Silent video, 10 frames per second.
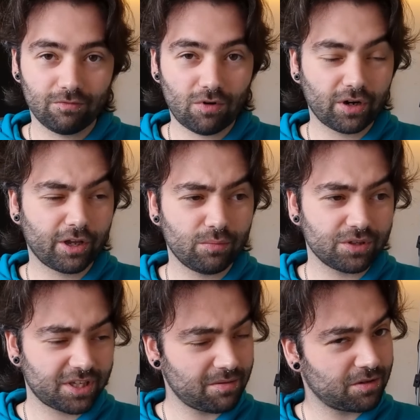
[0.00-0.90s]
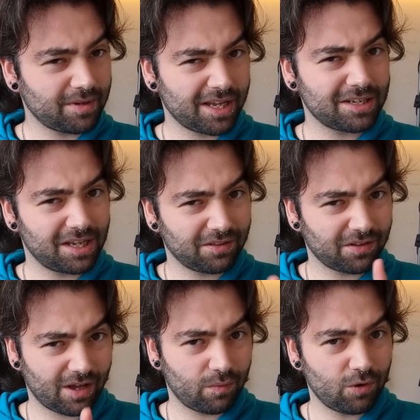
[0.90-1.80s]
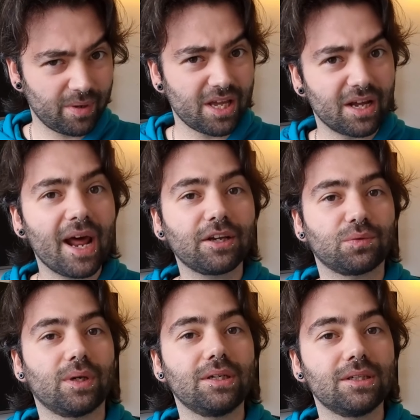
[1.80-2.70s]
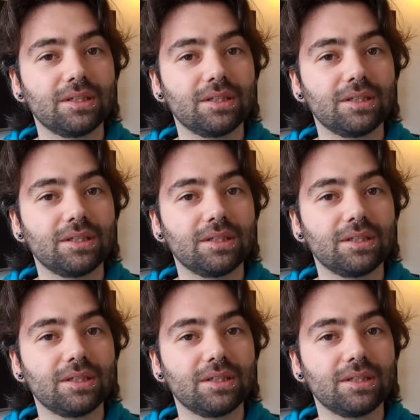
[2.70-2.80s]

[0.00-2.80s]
Ron Gilbert seems to be hinting that there will be a next one.